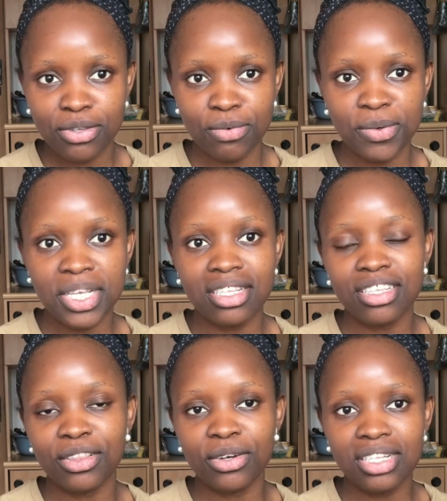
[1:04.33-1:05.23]
school
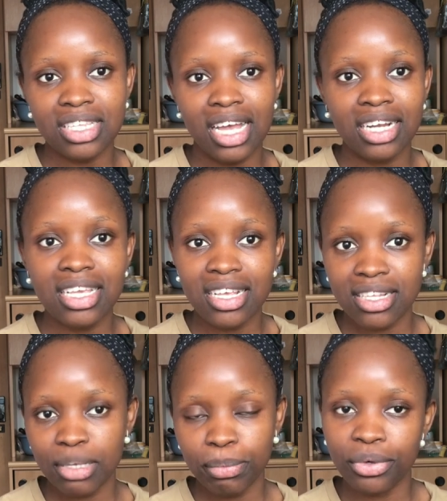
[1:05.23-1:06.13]
it's not an
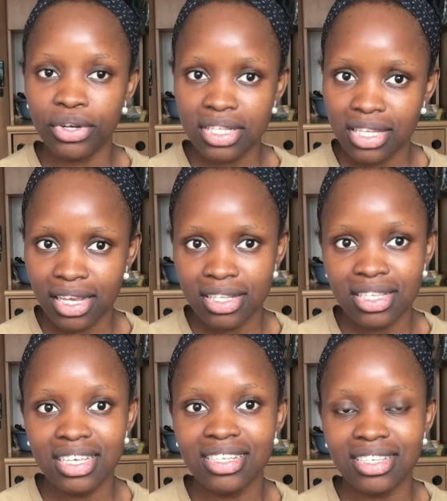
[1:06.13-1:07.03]
easy process
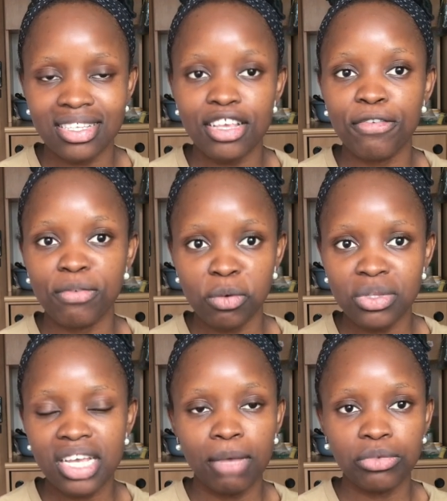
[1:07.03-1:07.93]
it is a
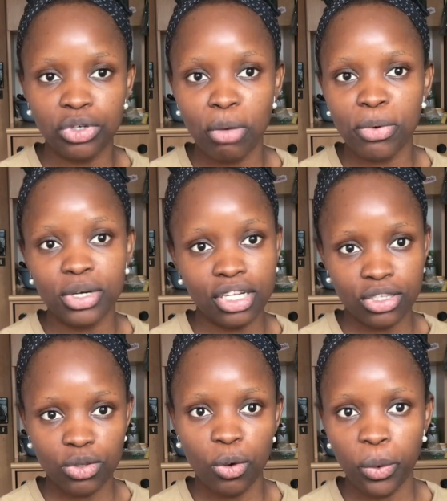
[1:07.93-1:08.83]
full-time job on
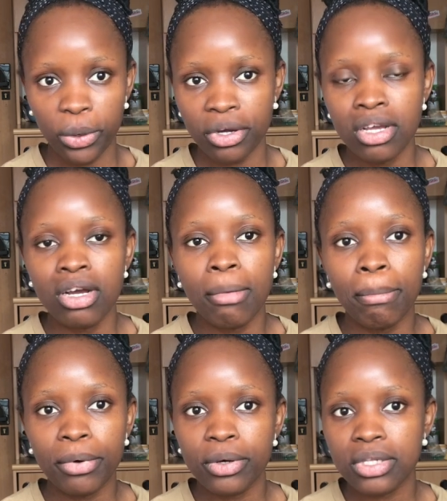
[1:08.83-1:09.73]
its own
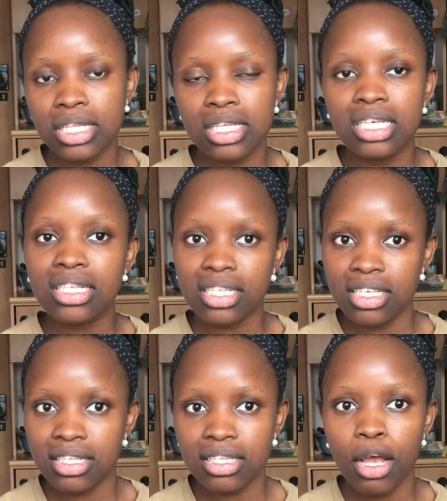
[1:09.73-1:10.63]
but it
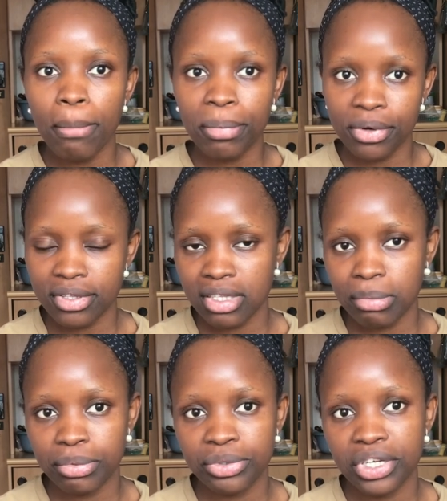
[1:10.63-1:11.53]
is
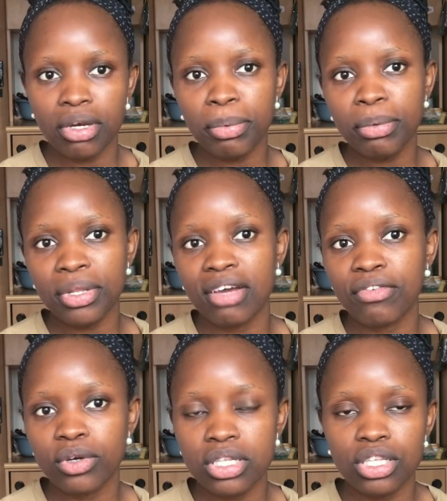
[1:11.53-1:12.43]
possible there are people that have
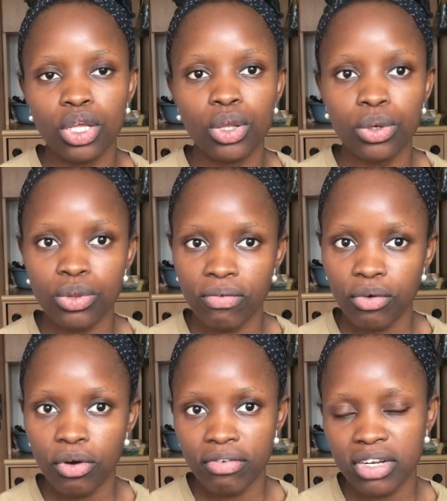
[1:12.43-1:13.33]
gotten a lot of
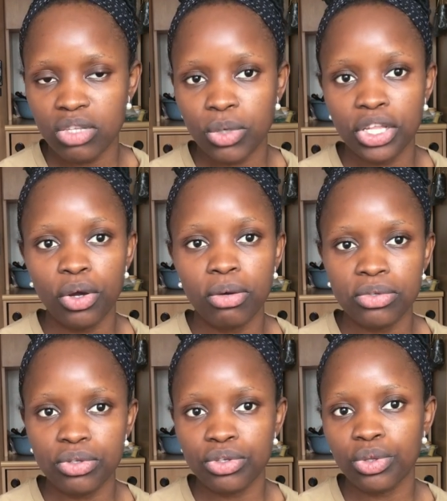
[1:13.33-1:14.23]
offers when it
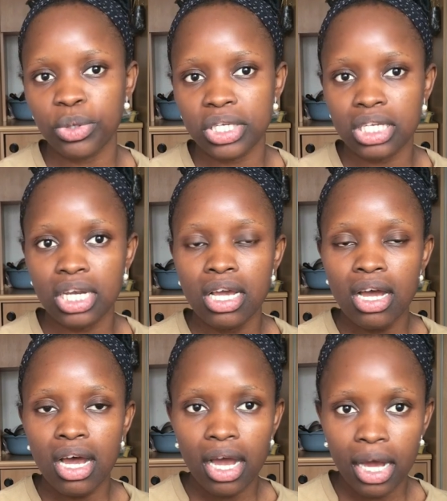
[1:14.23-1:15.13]
comes to studying
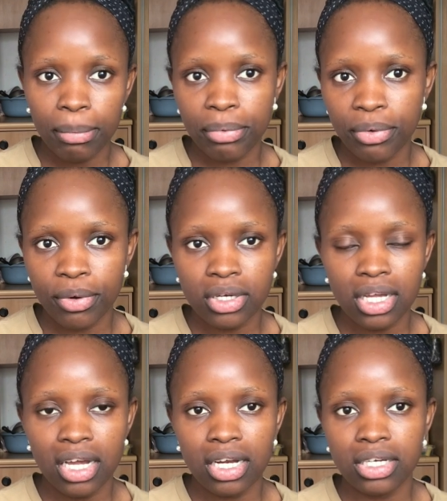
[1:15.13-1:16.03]
abroad.
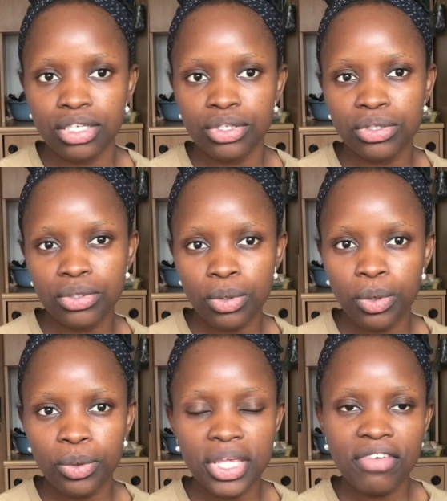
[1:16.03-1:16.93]
And
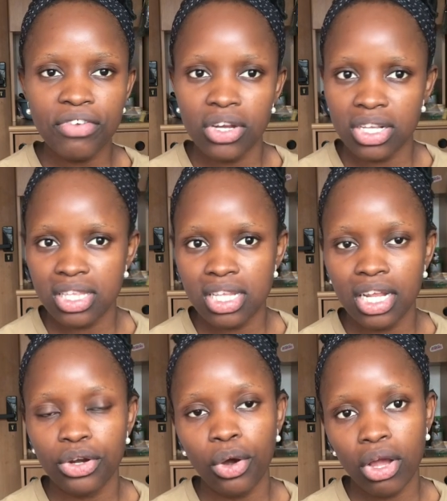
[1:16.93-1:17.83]
so, if you are still
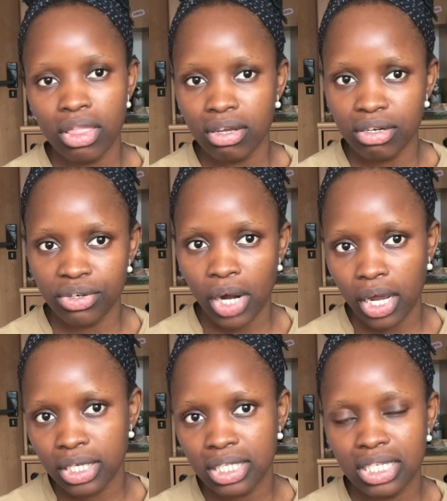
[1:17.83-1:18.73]
an
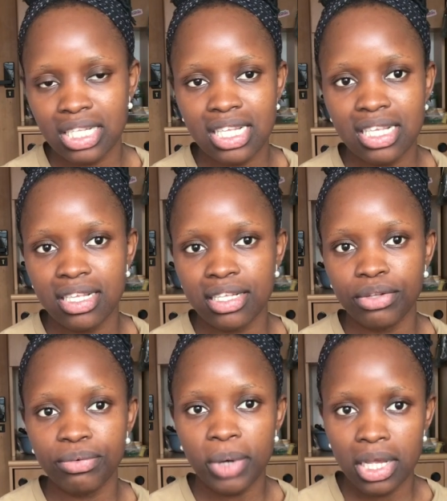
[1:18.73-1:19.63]
undergrad, this is
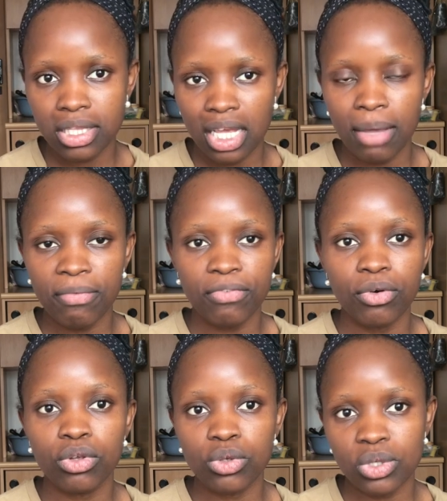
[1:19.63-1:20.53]
the right time
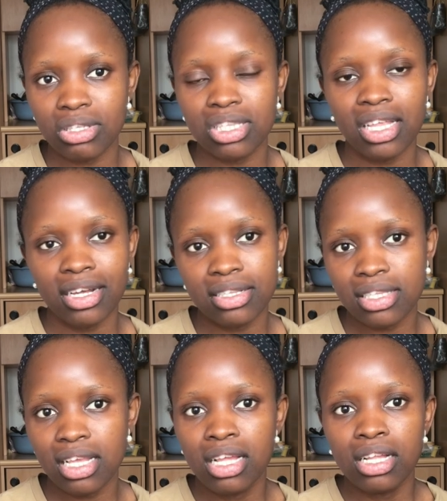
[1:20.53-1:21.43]
for you to start
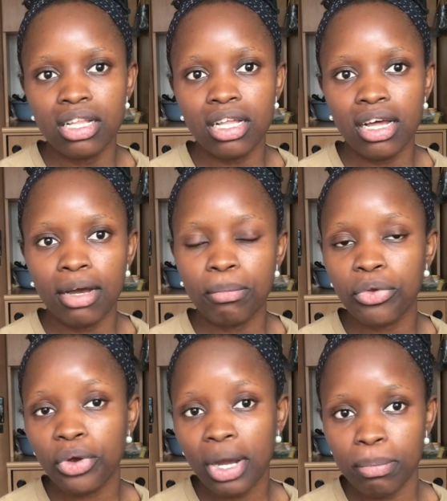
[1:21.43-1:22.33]
um,
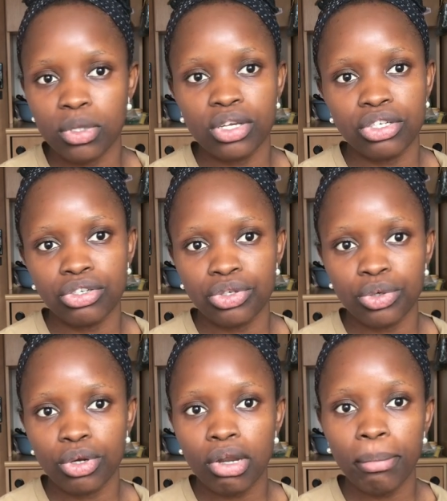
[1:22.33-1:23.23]
your
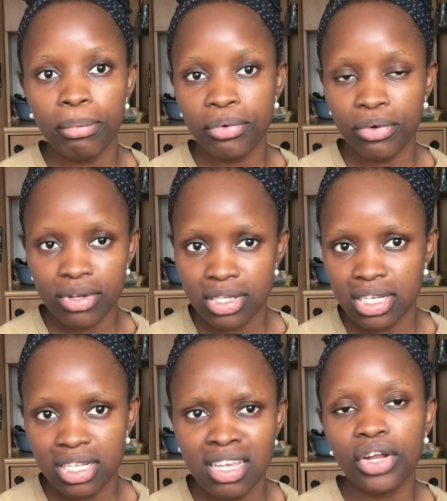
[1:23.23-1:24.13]
application
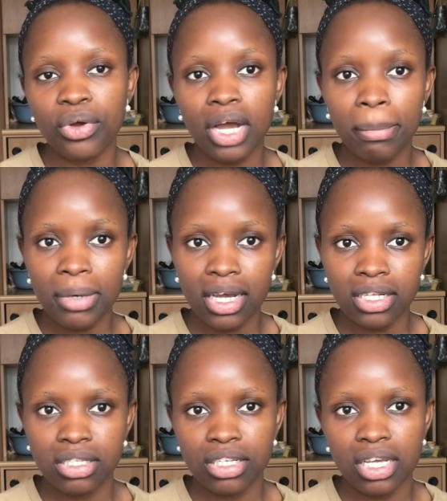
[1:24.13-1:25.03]
process. If you are not
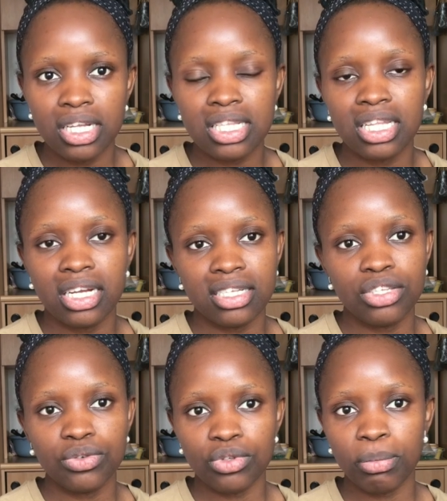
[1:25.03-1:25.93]
applying yet, there are
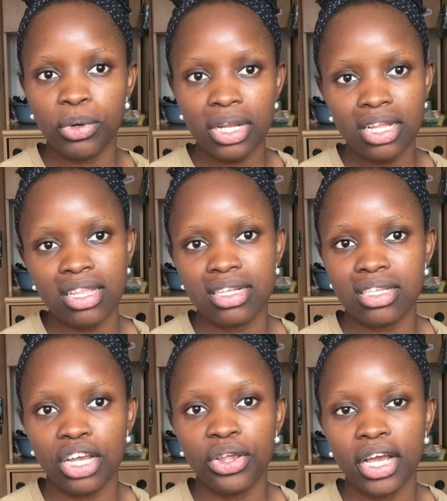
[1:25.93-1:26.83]
still some other things
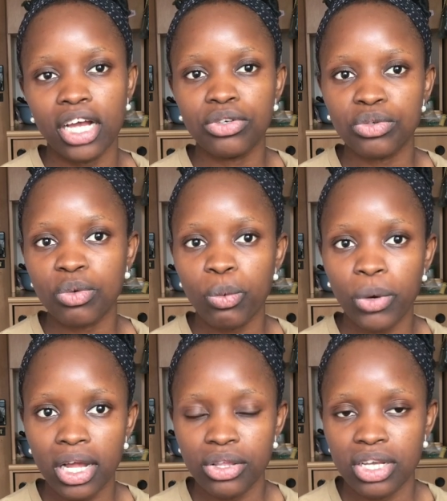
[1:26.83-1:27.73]
that you can do
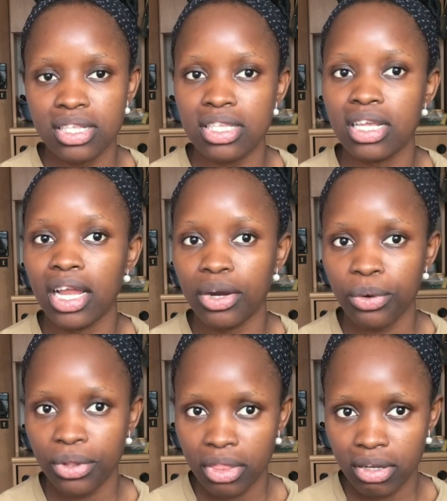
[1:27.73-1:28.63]
while you are still an
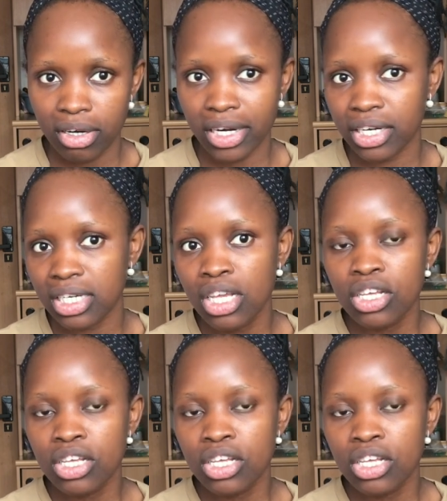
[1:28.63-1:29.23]
undergrad,